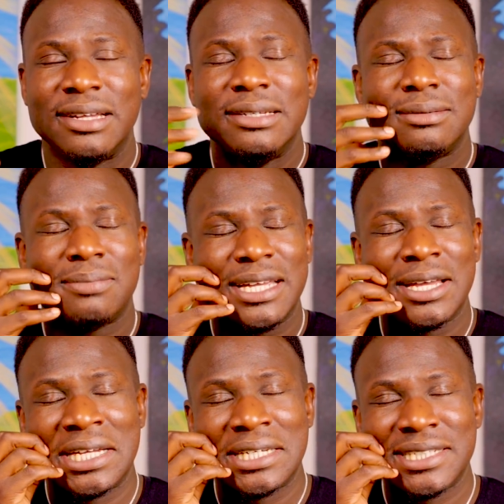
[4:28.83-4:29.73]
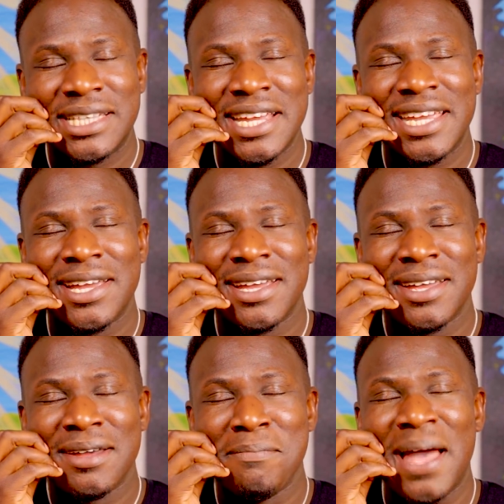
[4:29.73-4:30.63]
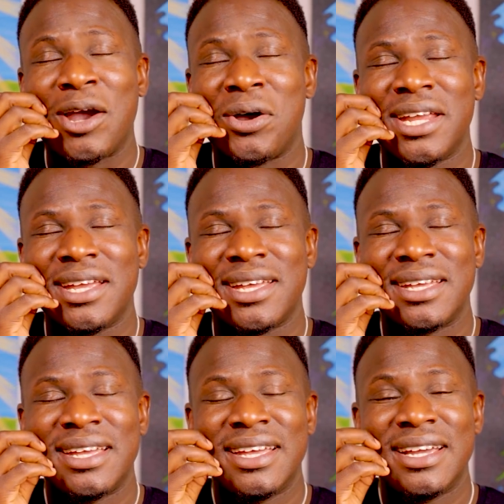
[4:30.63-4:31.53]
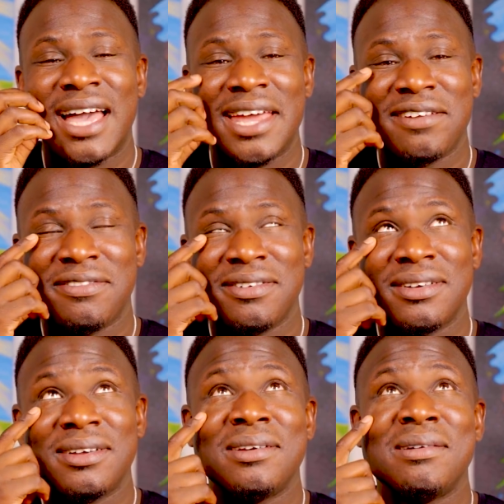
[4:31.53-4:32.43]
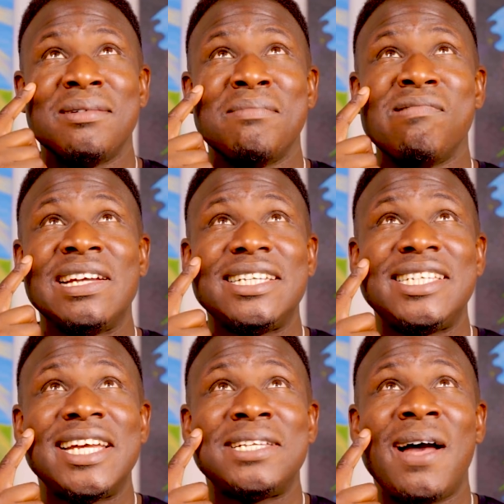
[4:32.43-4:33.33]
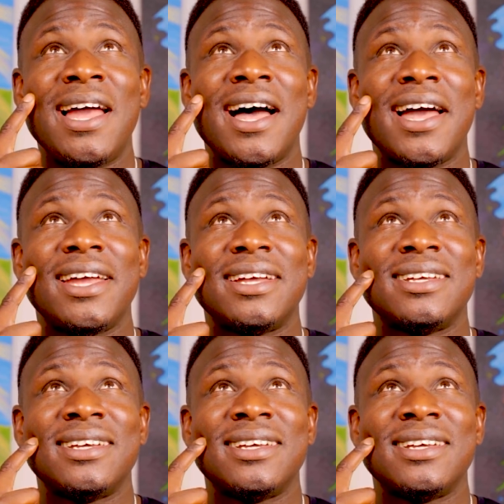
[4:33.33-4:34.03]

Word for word: my gosh, thinking back on it kind of brings a tear to my eye.